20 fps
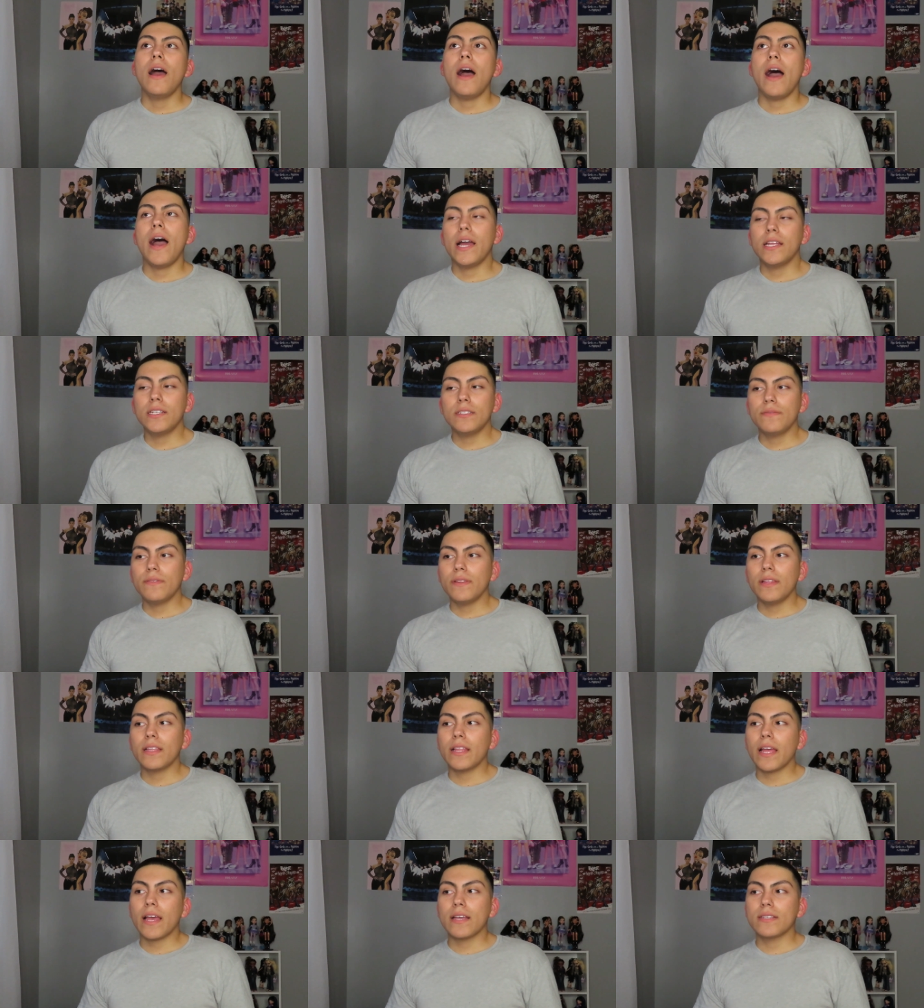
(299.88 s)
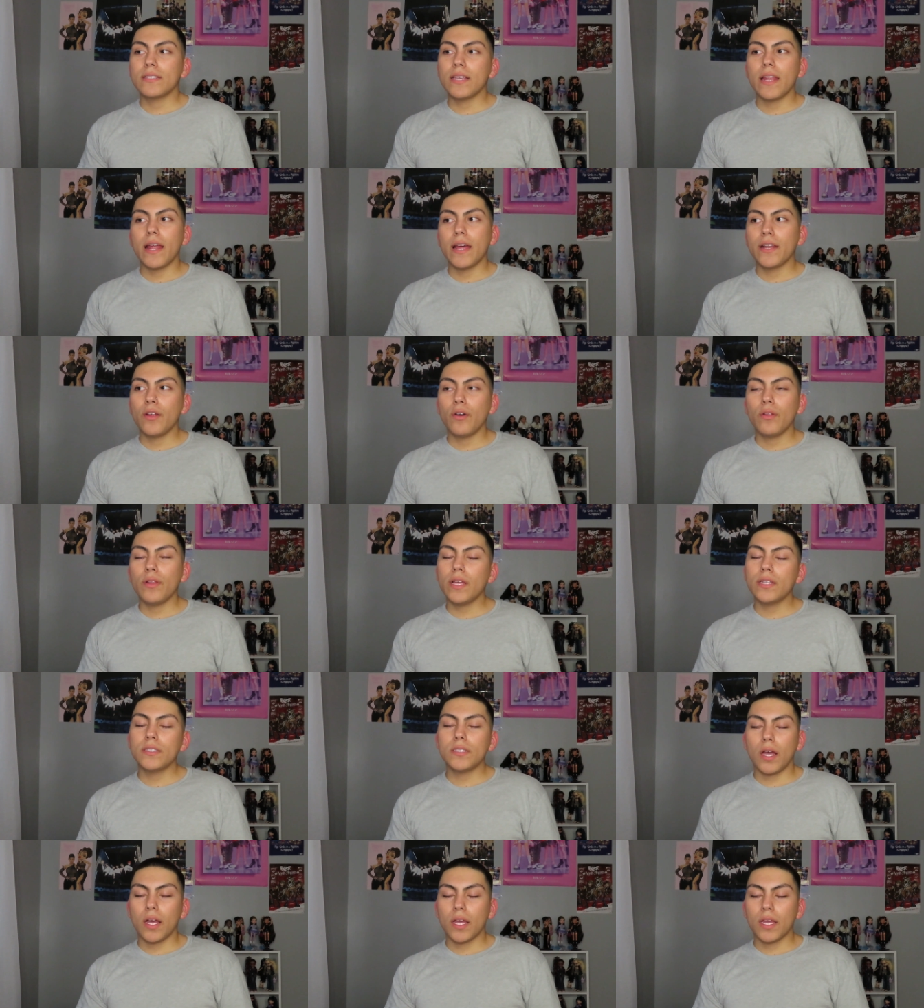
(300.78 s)
I just feel like like I said I don't
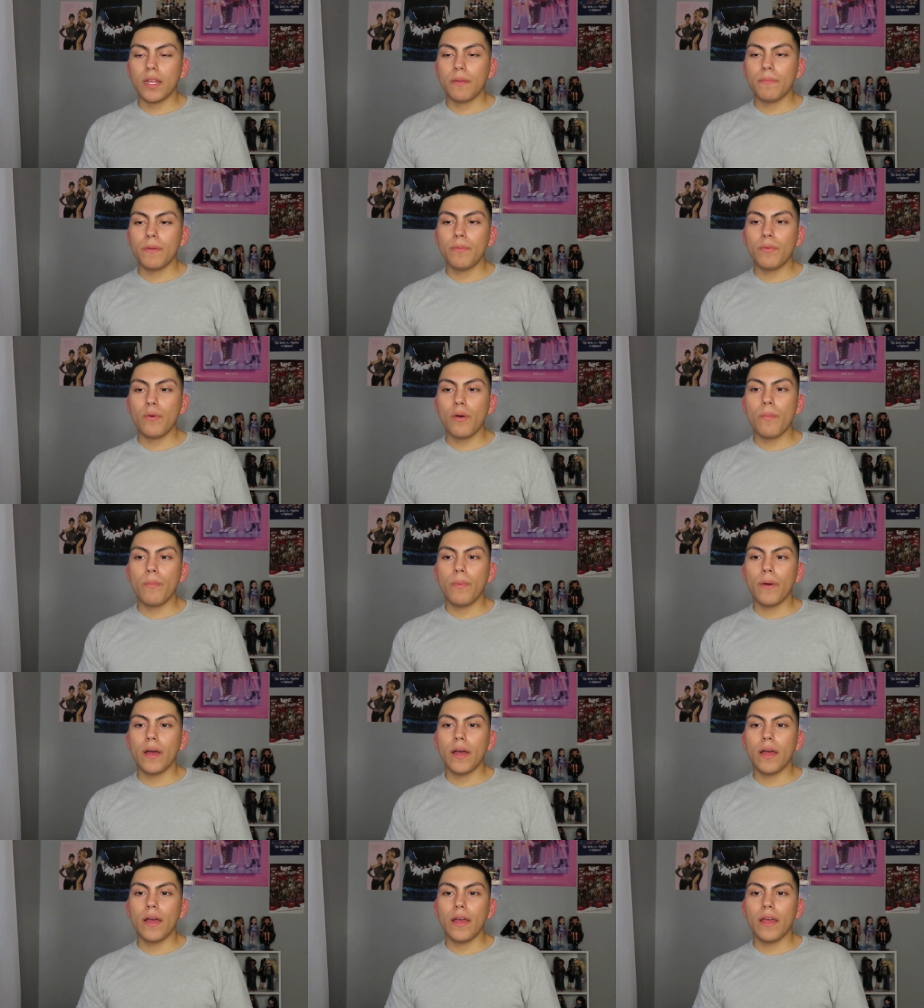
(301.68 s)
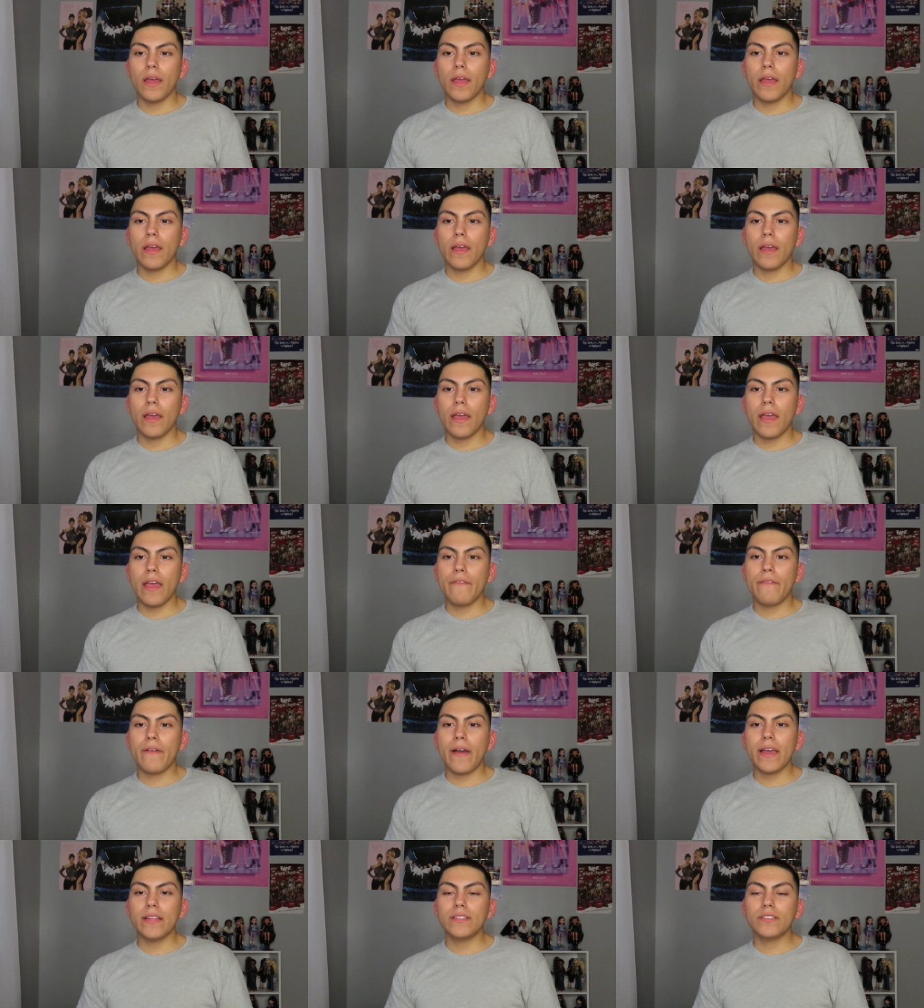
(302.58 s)
like talking to people, but
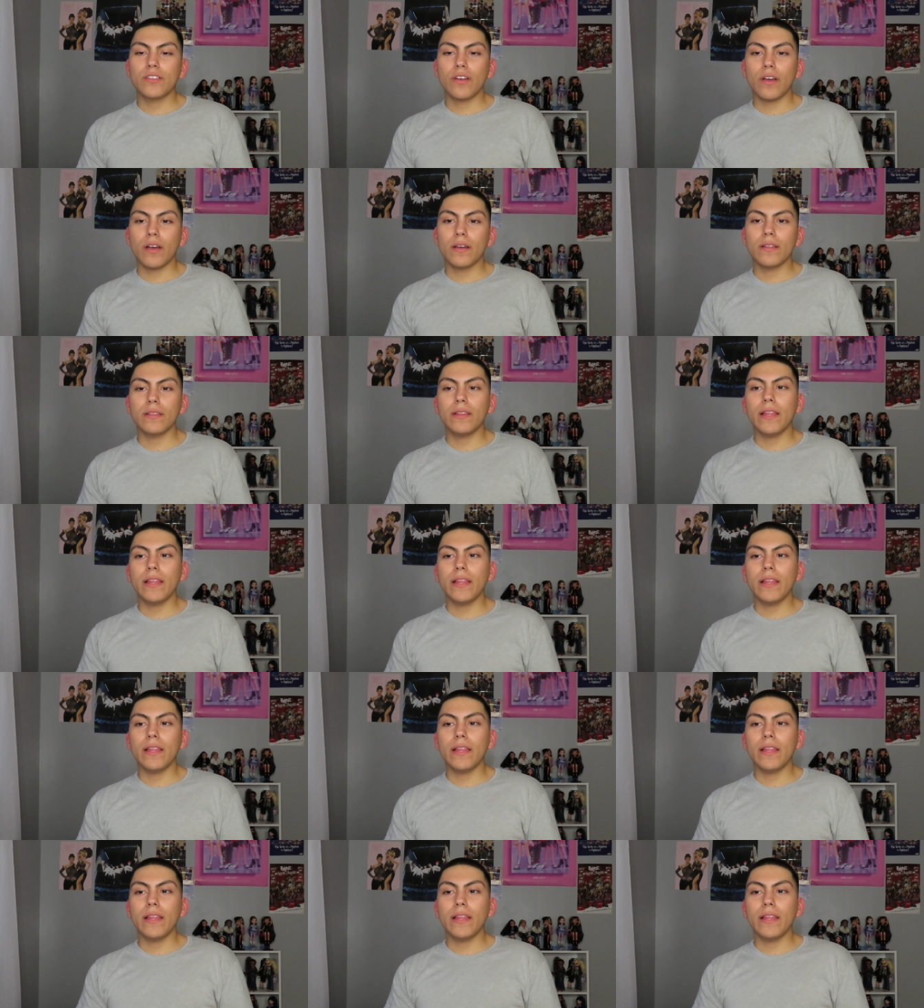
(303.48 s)
if I talk